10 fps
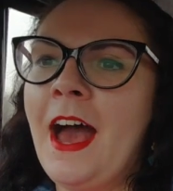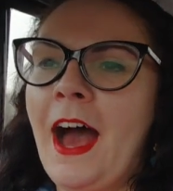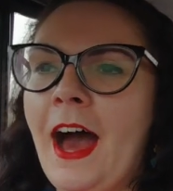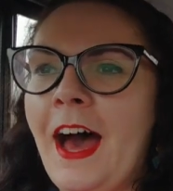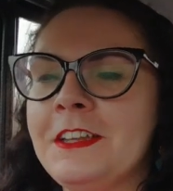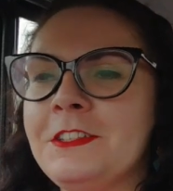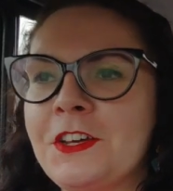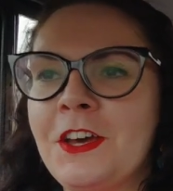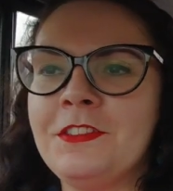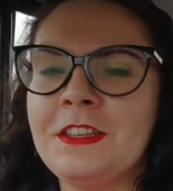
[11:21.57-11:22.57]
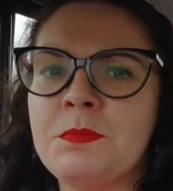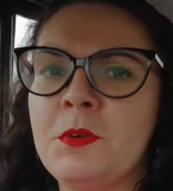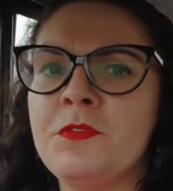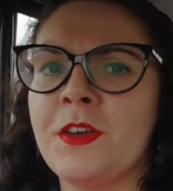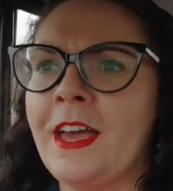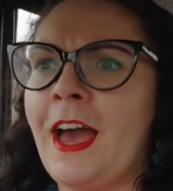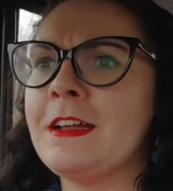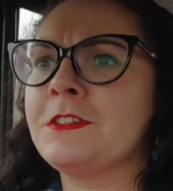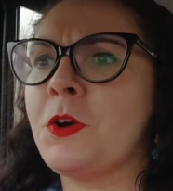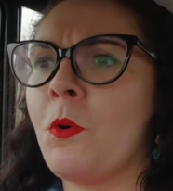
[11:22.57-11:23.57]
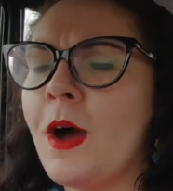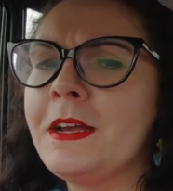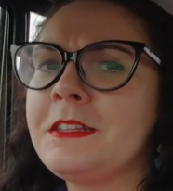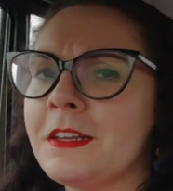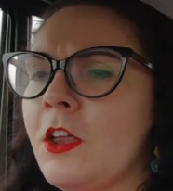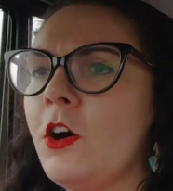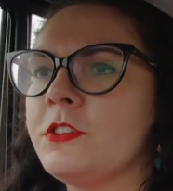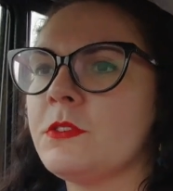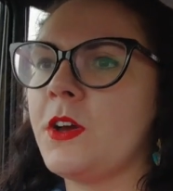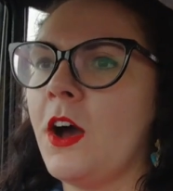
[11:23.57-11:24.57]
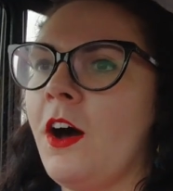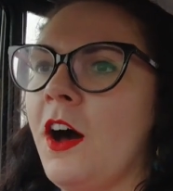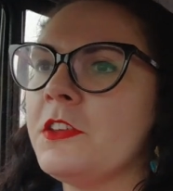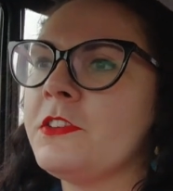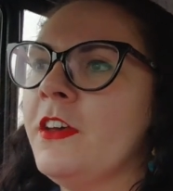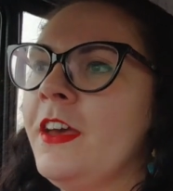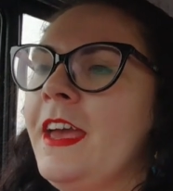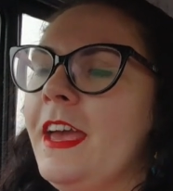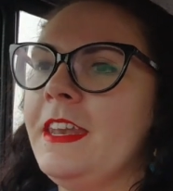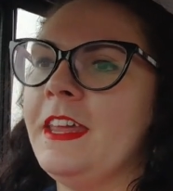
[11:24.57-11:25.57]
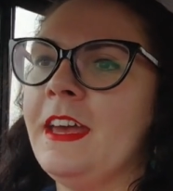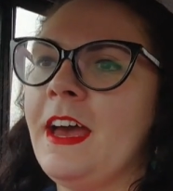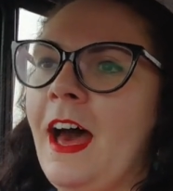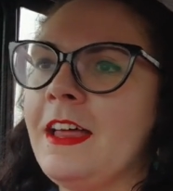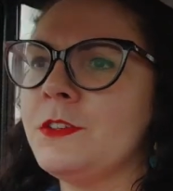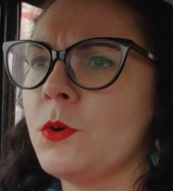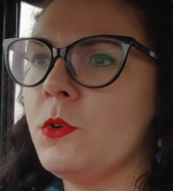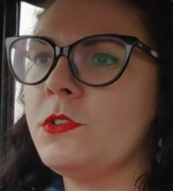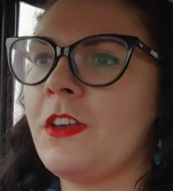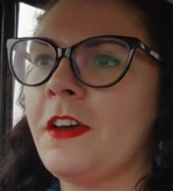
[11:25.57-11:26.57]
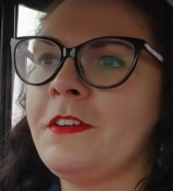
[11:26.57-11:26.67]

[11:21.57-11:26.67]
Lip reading: and this movie had quite a lot of cars in it, and also